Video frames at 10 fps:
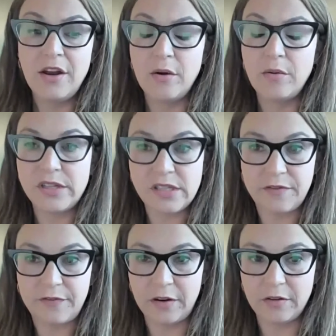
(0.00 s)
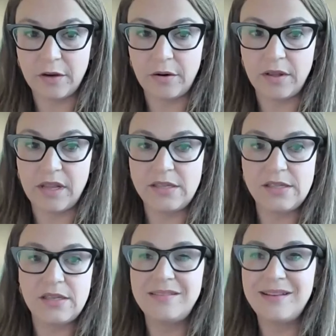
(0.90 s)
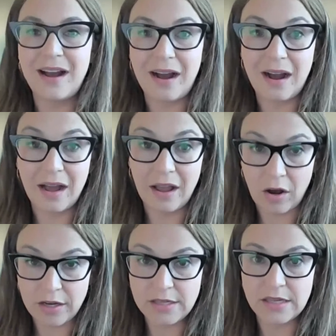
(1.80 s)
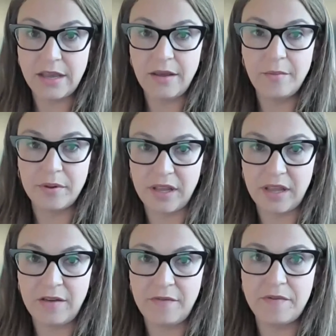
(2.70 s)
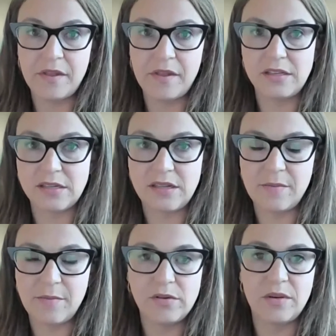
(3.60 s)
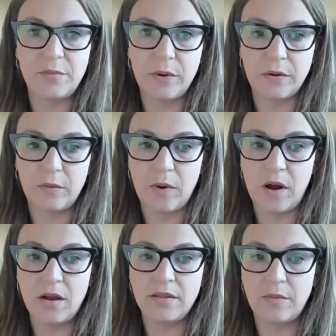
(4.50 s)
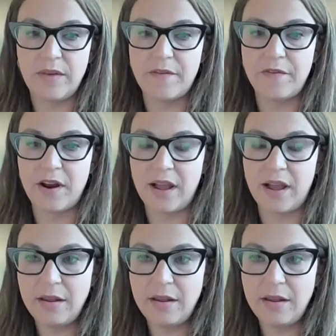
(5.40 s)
just a final note on this, I honestly believe that this is the most important walk that we've ever had.